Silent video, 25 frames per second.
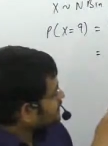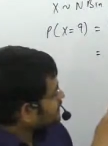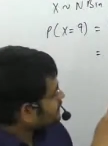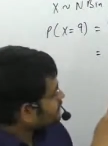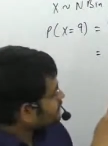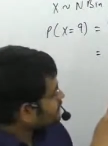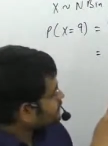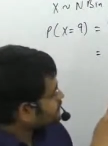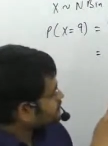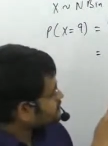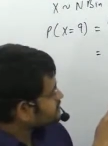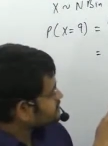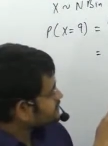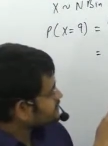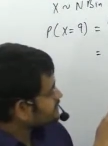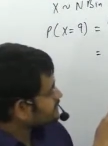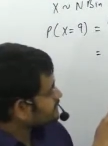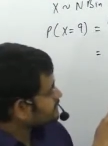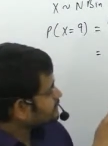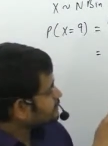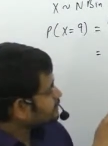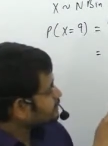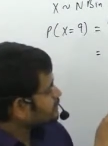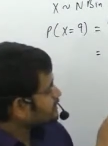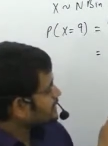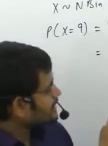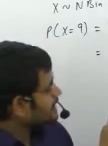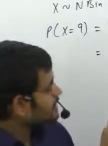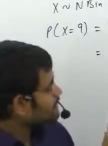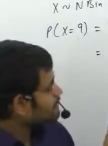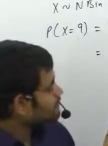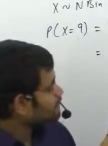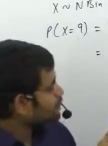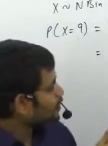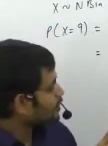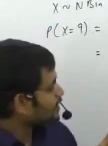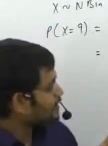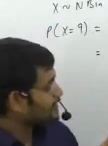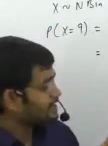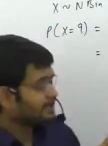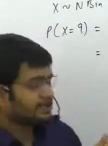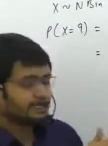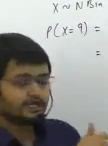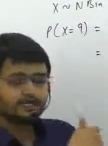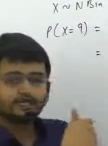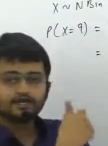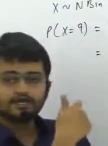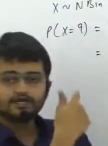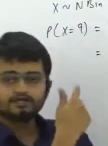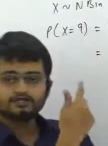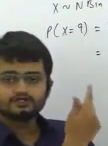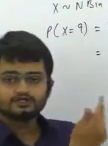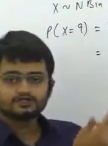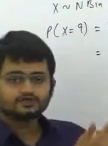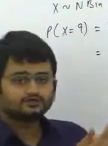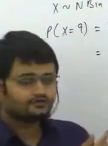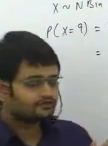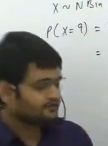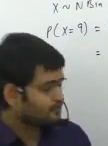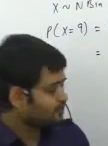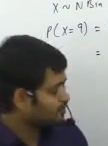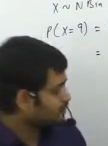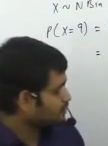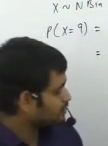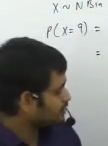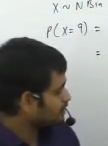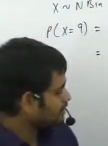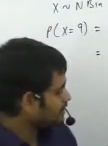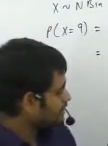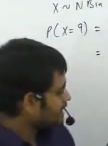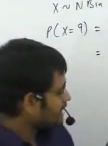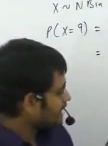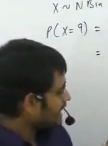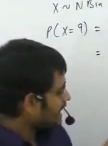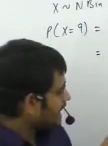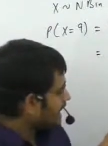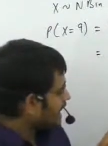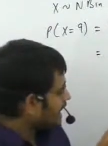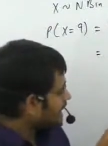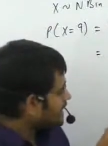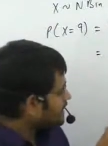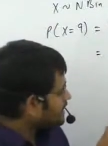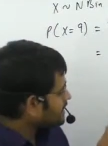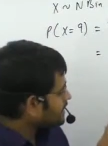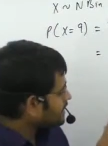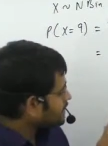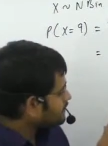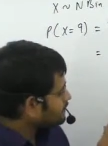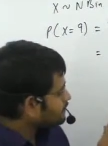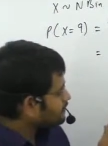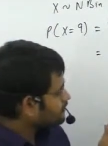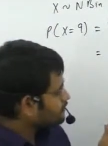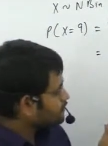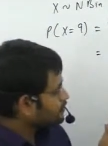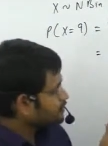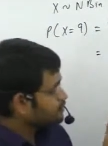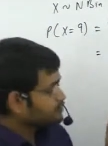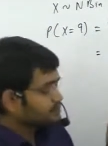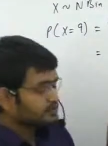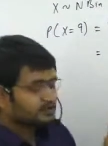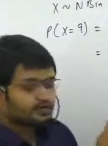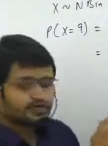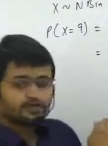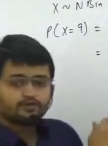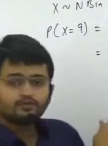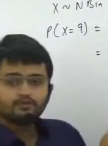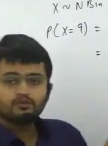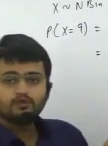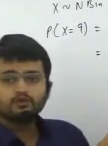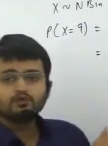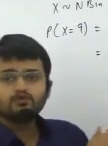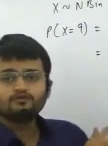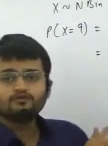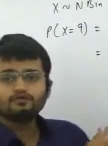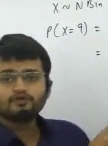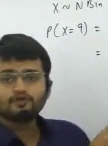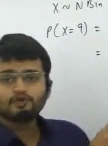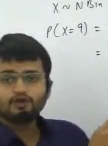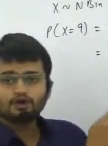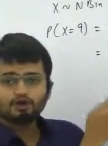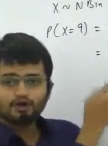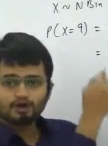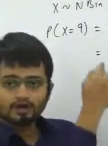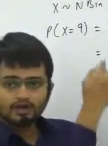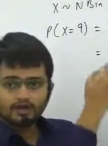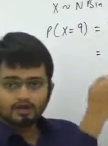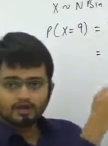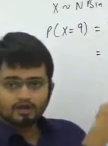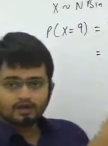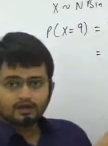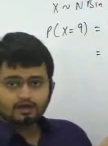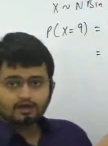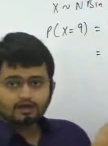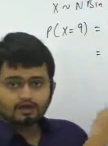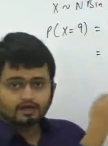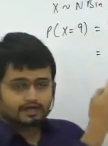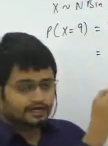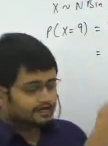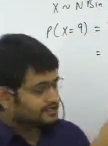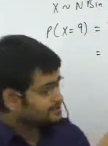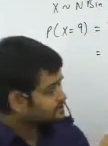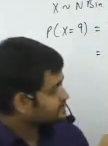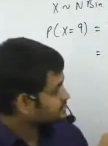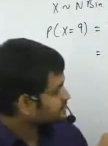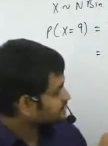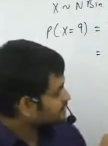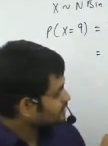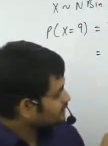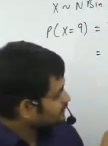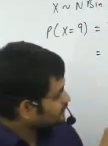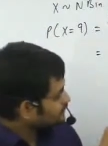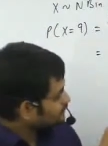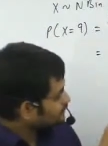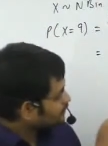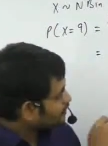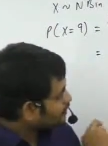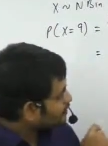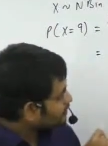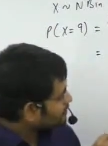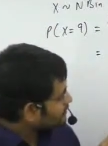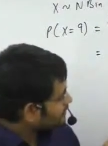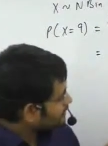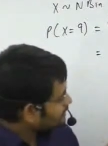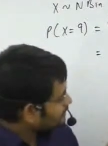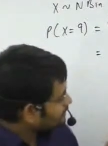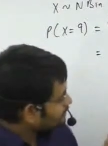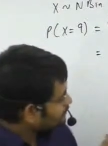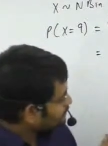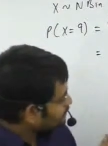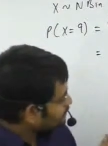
if you see, you will have 0.8 raised to 4, and if you want to remove your cursor from that